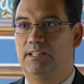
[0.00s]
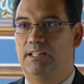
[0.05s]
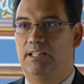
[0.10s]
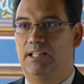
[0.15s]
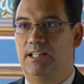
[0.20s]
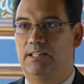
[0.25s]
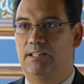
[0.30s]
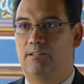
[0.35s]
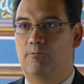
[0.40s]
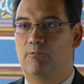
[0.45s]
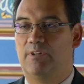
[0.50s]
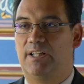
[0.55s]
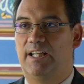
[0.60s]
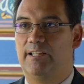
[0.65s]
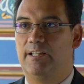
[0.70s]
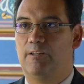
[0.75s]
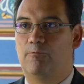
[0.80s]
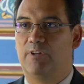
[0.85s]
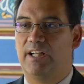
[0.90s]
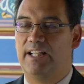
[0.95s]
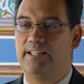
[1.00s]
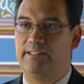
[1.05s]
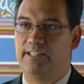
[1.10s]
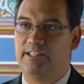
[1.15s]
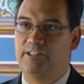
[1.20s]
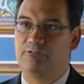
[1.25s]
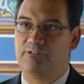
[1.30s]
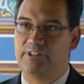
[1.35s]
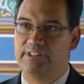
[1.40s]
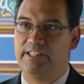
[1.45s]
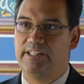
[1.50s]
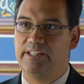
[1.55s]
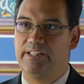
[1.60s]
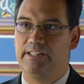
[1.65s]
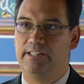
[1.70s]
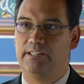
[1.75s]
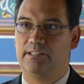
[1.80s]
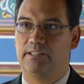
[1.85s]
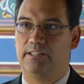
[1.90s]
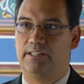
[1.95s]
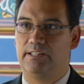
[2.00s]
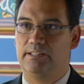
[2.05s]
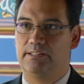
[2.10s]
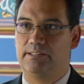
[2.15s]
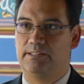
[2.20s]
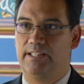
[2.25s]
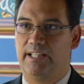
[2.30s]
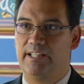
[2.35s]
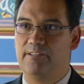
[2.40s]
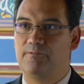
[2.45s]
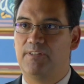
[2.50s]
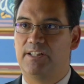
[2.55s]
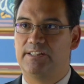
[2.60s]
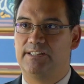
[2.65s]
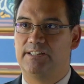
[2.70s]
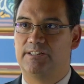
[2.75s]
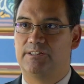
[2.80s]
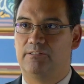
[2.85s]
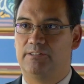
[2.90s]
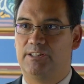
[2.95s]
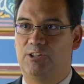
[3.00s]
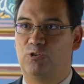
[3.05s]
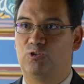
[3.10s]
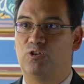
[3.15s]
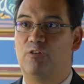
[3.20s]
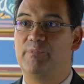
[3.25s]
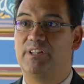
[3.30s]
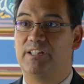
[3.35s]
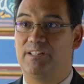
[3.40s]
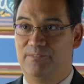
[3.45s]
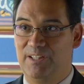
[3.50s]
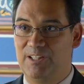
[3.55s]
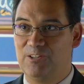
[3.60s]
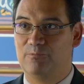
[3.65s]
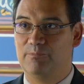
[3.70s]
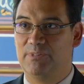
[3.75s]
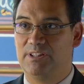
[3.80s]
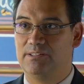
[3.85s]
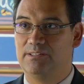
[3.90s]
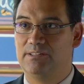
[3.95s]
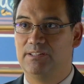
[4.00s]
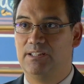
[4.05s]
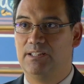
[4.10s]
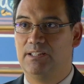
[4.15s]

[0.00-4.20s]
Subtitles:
And what I tend to see here is the emphasis on economic development.